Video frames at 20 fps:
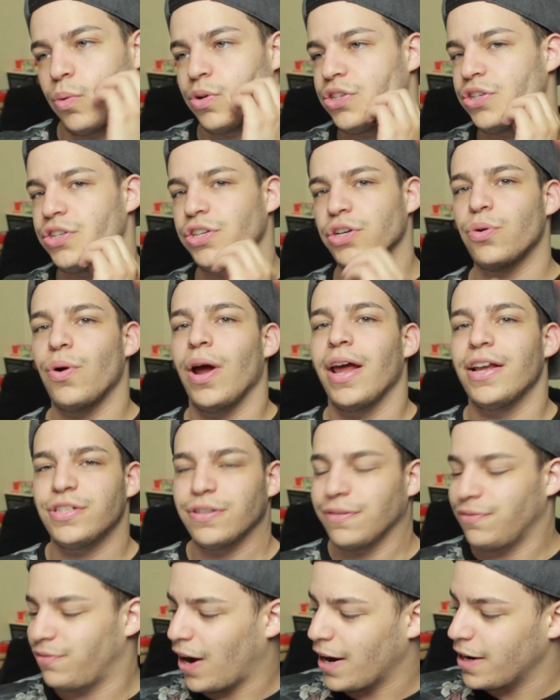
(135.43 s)
what you do is
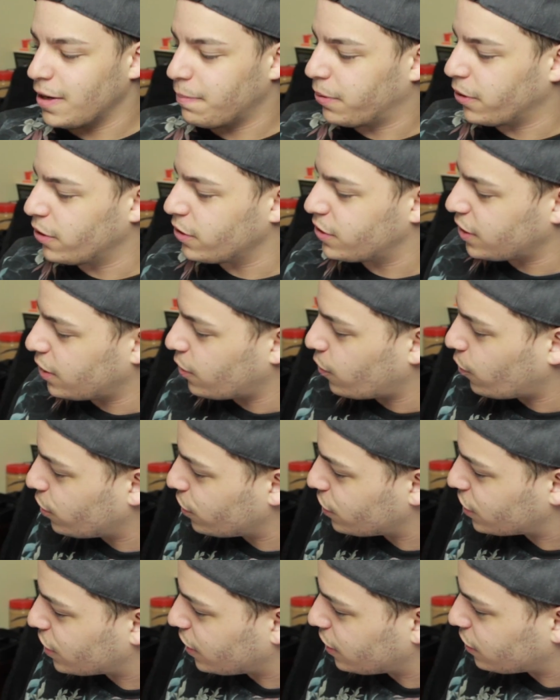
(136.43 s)
you find a person. We're
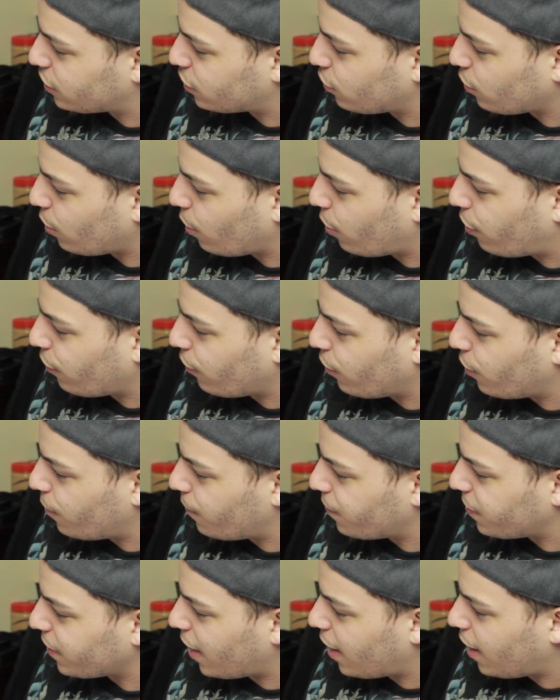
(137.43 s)
just gonna scroll
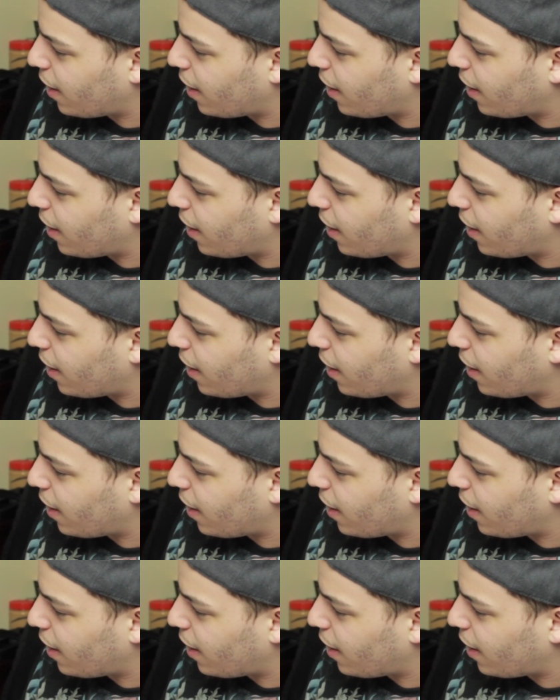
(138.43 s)
through.